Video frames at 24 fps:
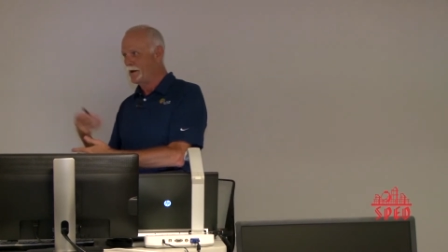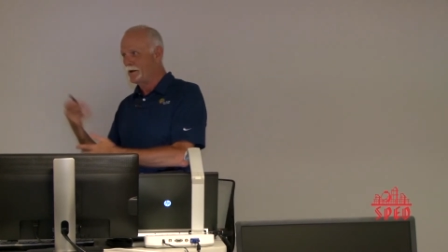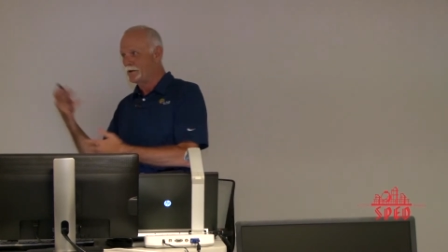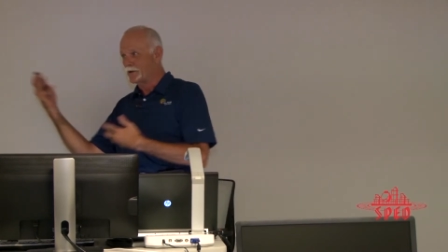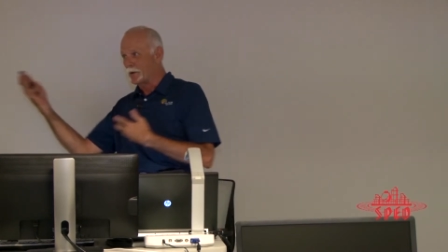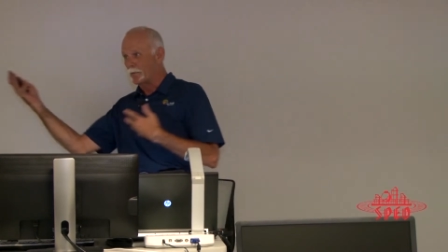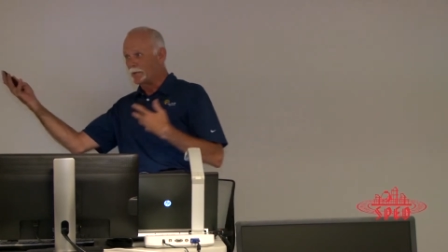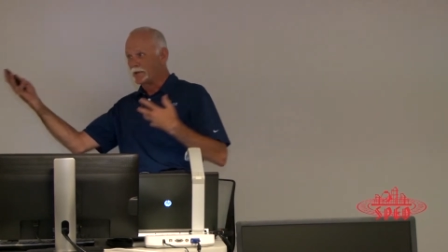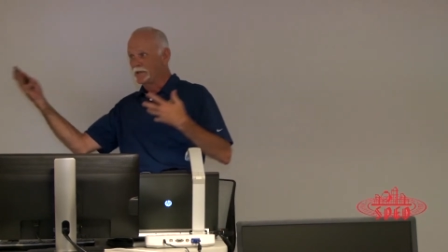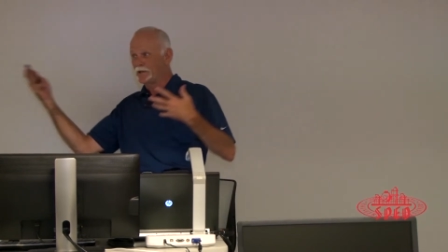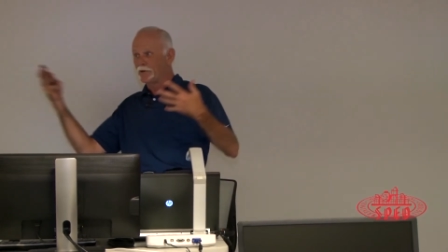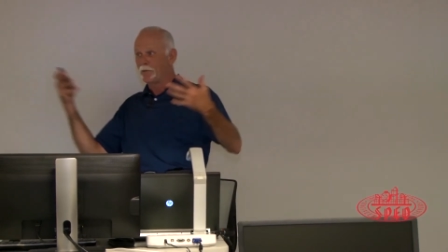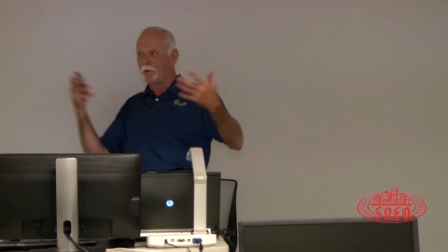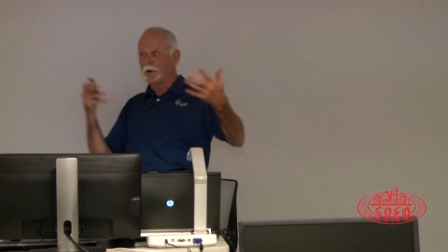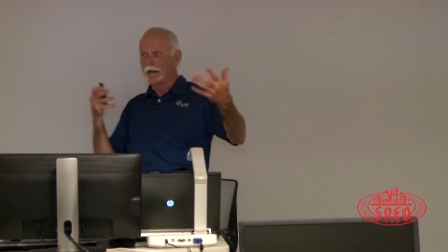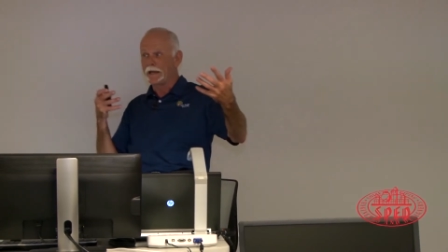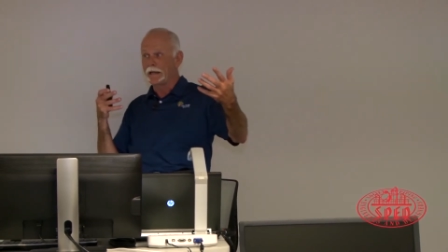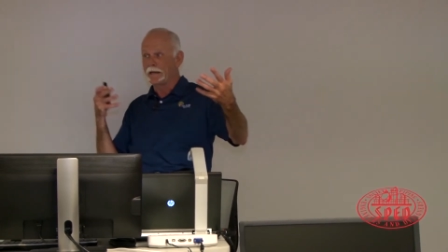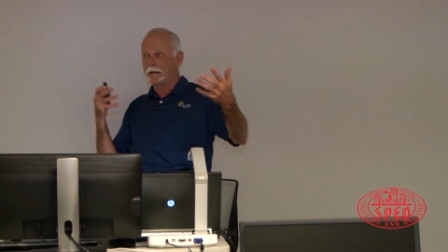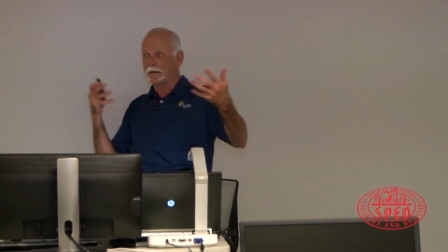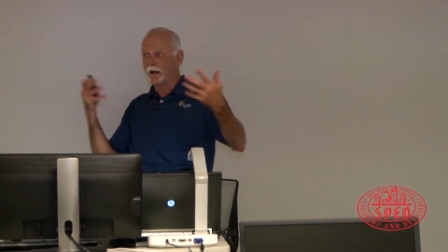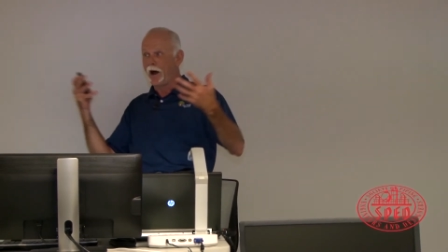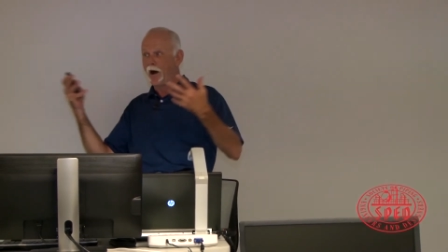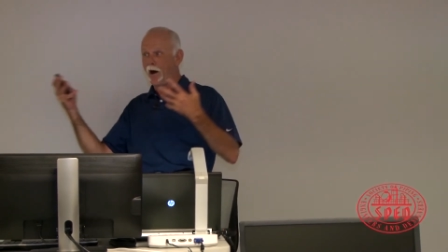So
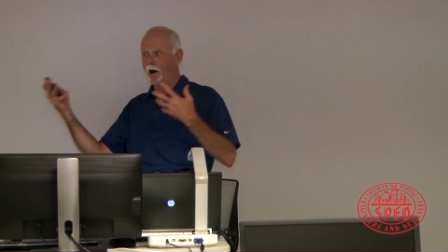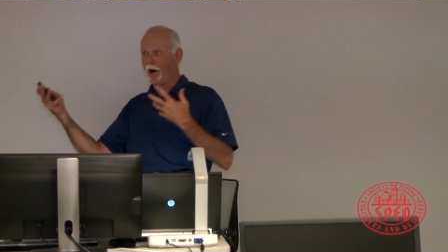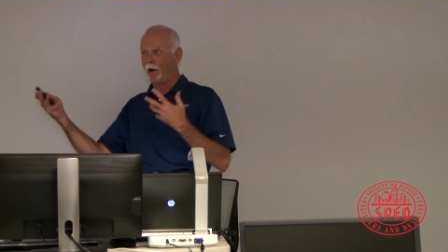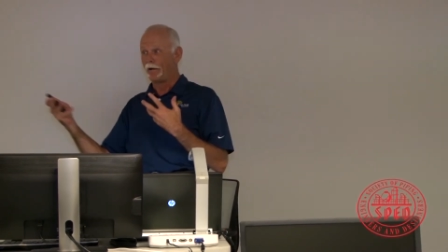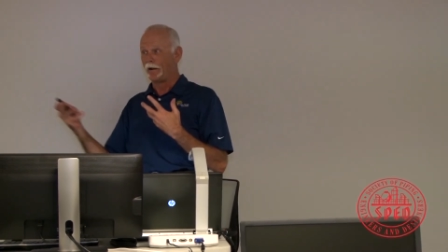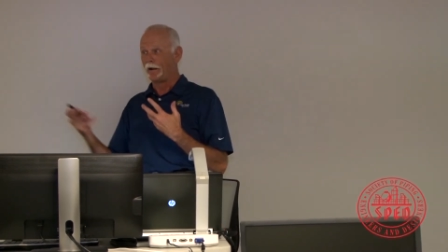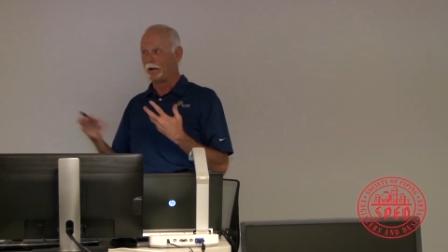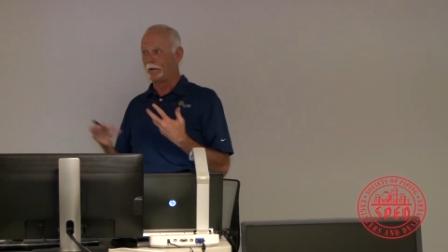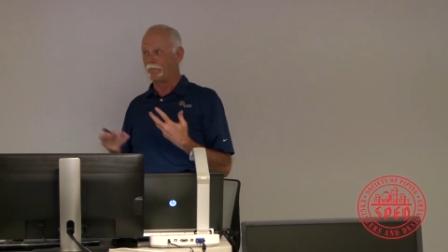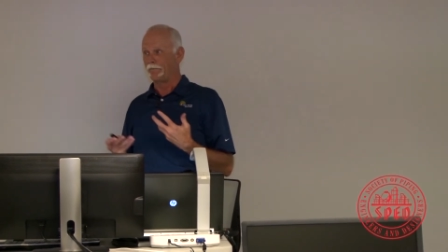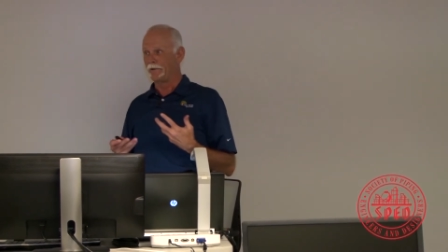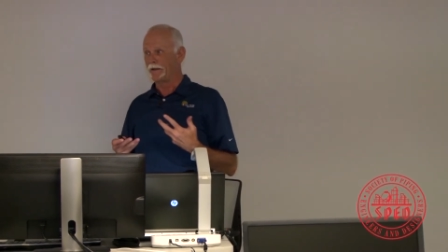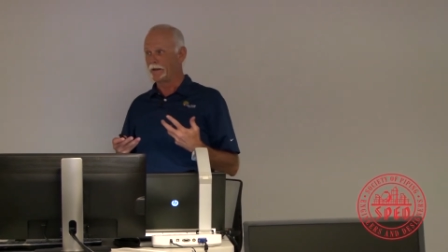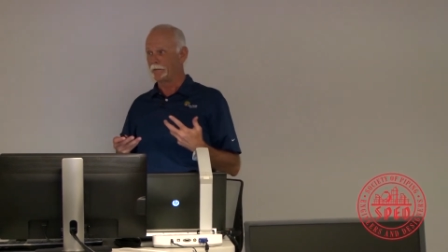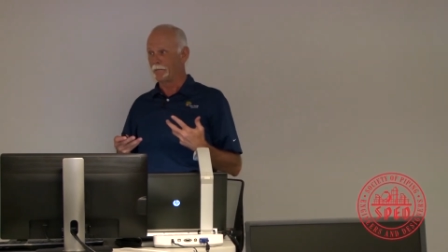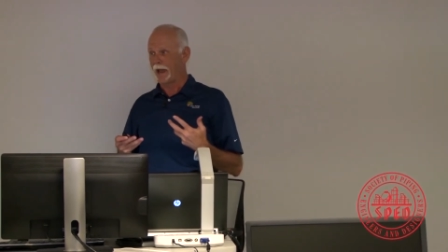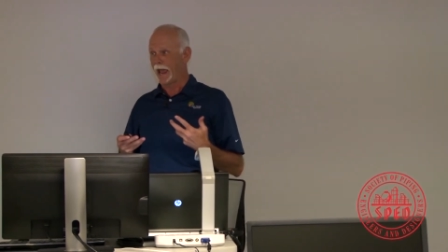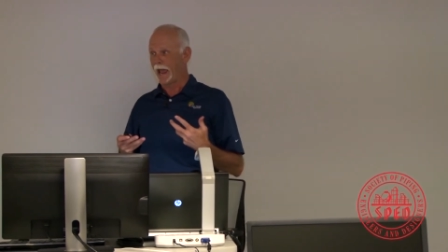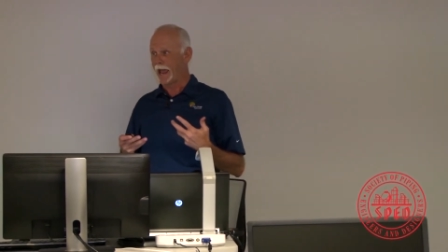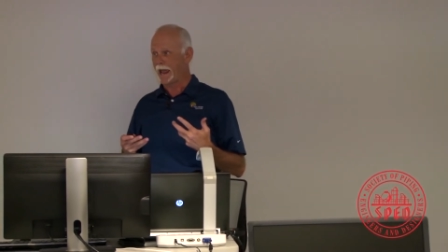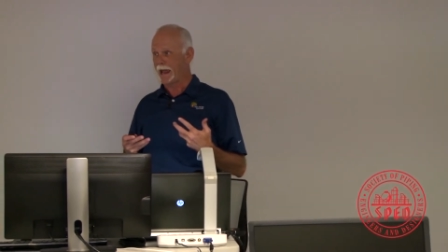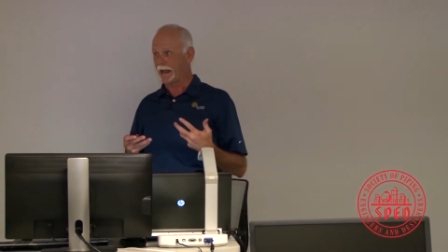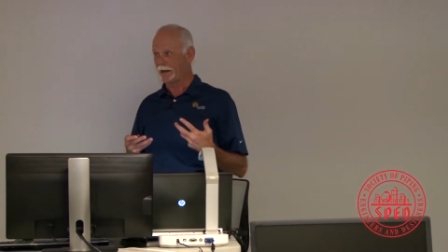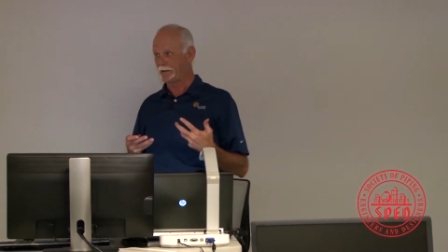between all of them
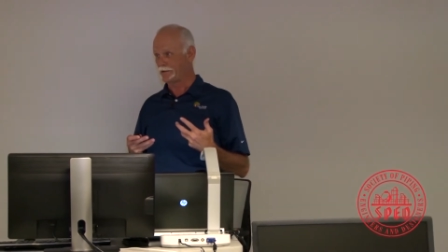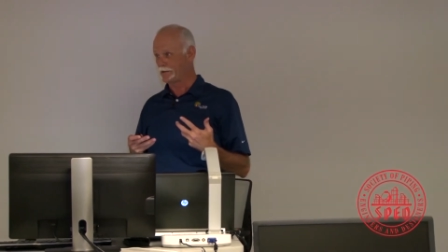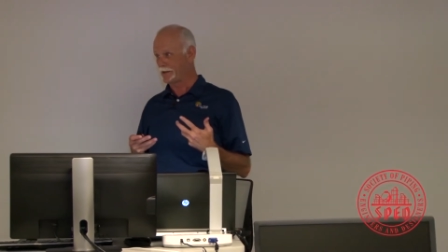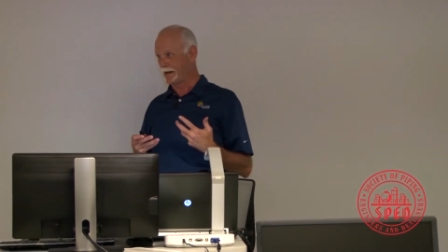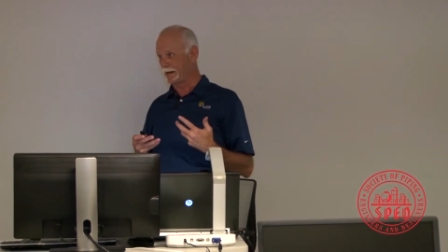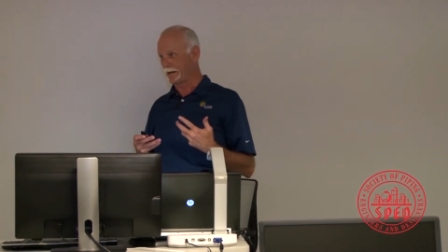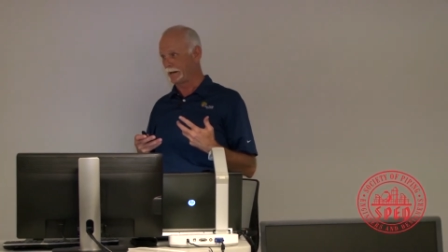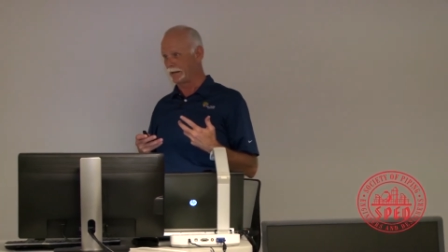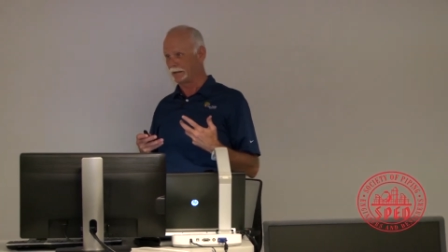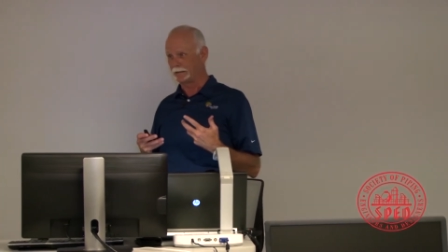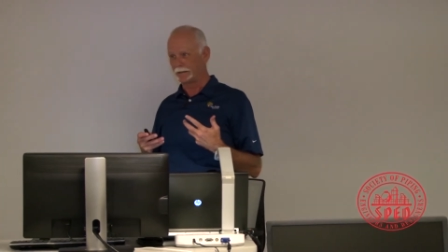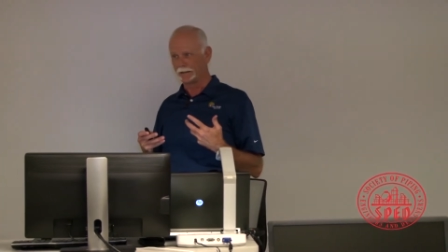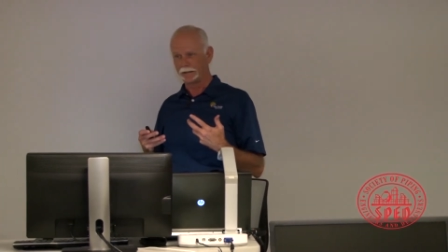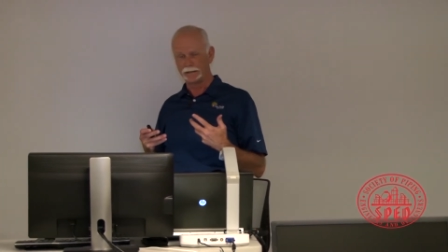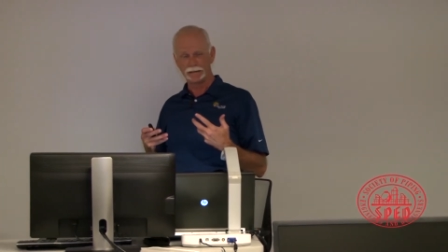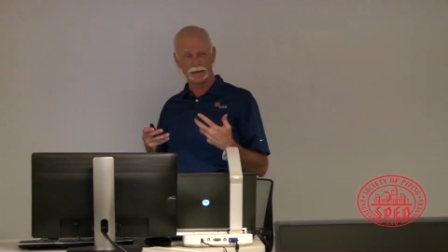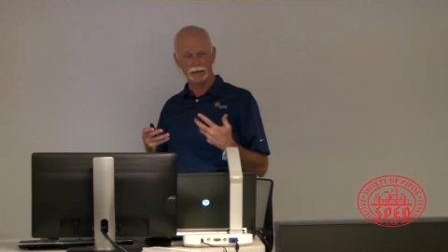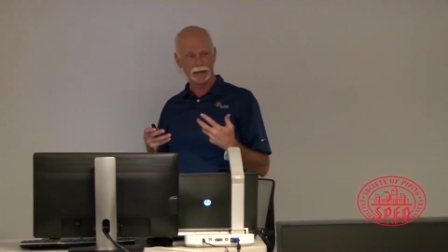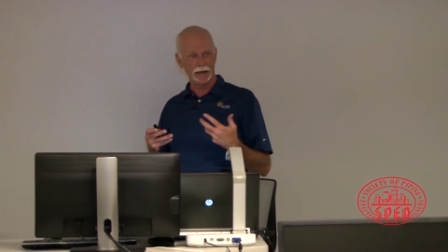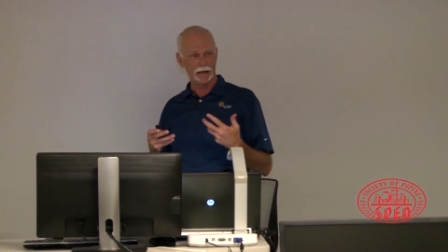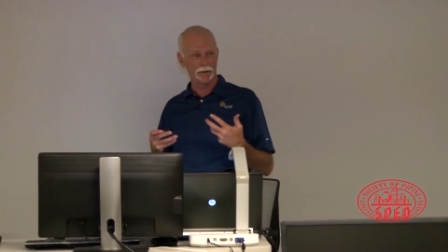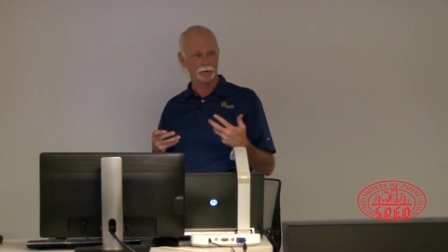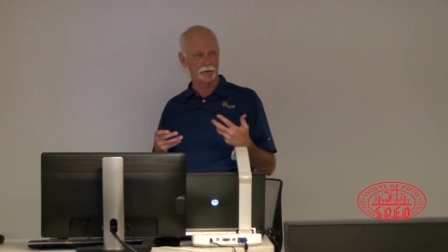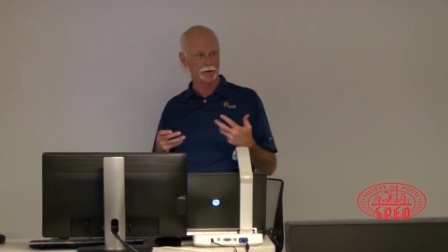handshaking
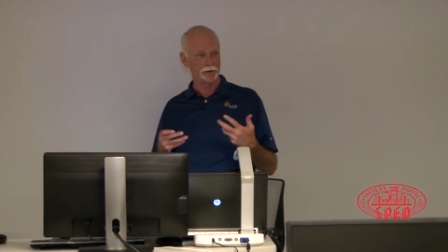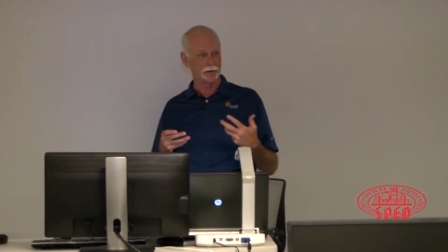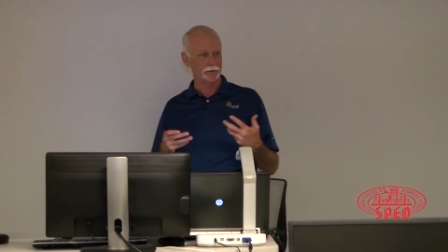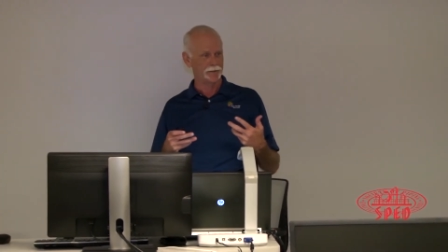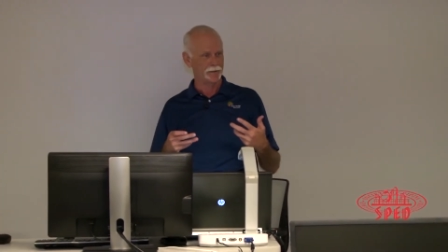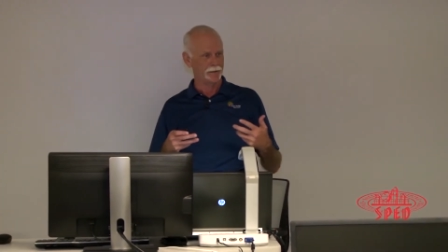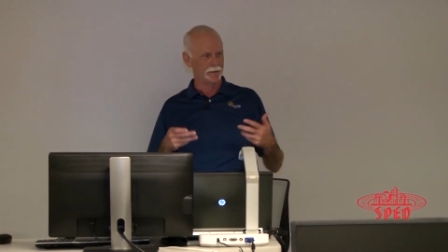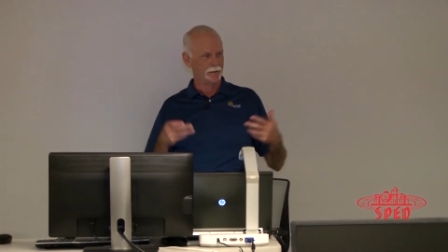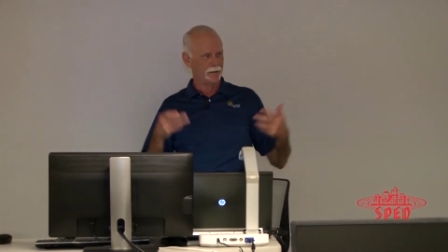together,